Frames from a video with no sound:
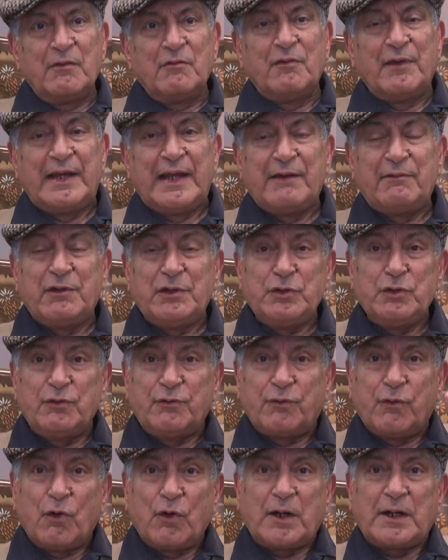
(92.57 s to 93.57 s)
Whenever you
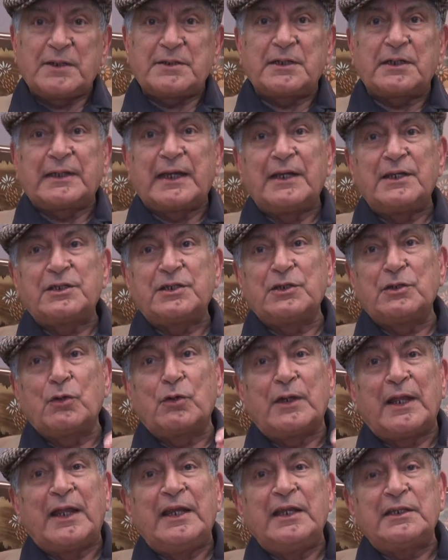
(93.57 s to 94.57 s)
focus attention
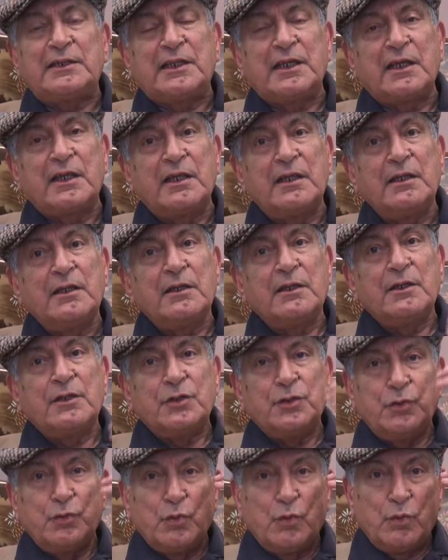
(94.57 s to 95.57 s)
on anything,
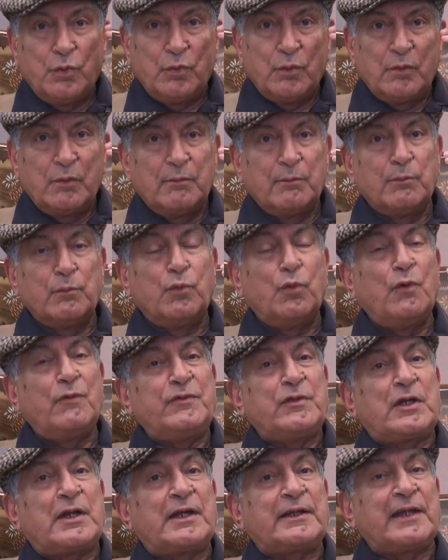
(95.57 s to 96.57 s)
you move
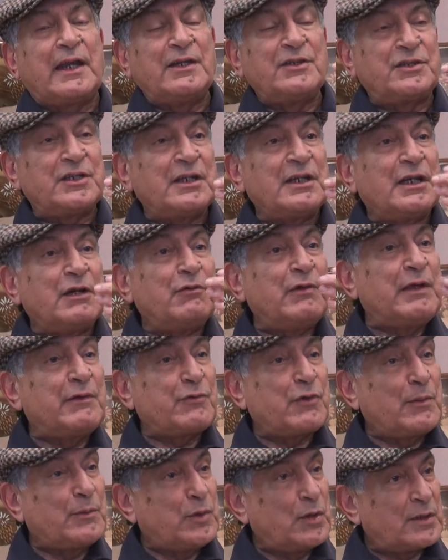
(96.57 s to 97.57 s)
your attention away
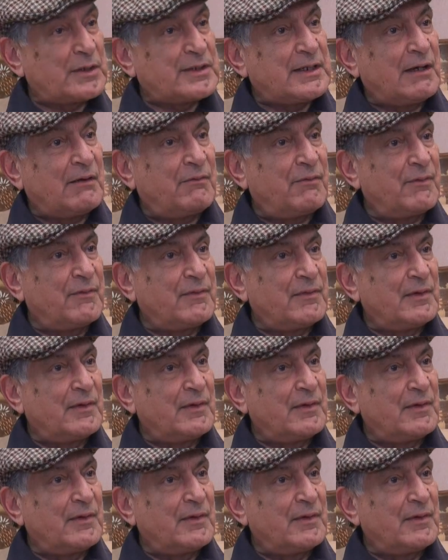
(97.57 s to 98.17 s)
from yourself.